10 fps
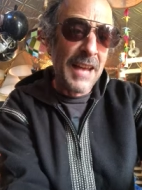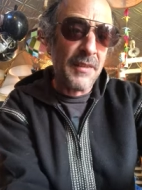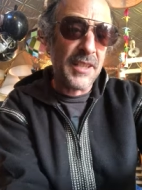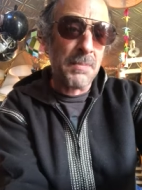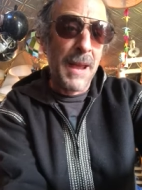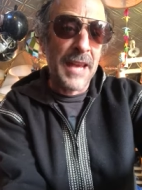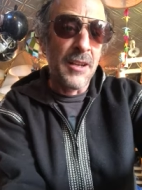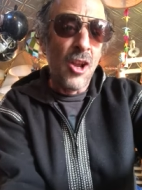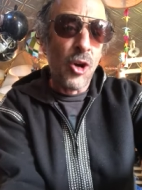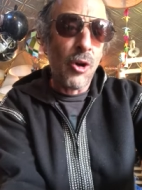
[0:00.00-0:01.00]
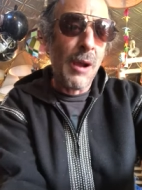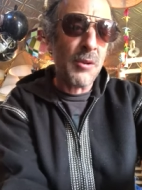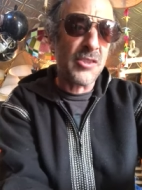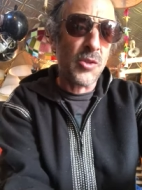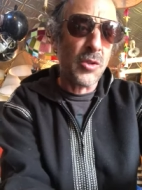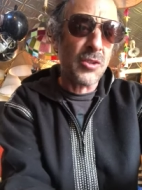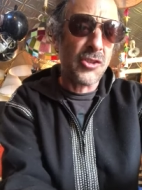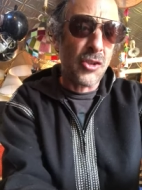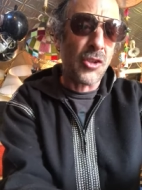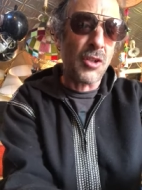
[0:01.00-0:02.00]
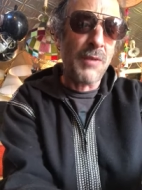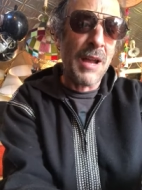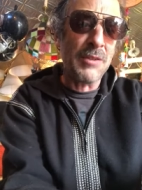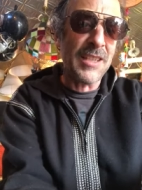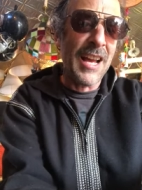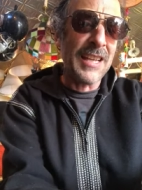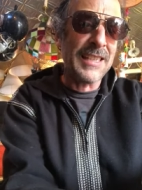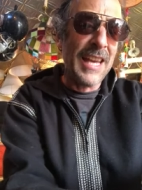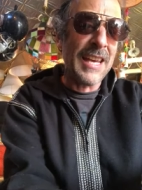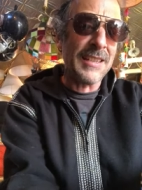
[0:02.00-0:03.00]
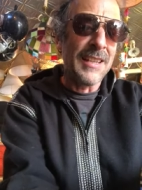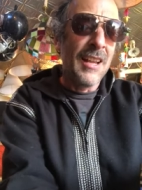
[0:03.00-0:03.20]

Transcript: out of this pad, or I will circle around it again,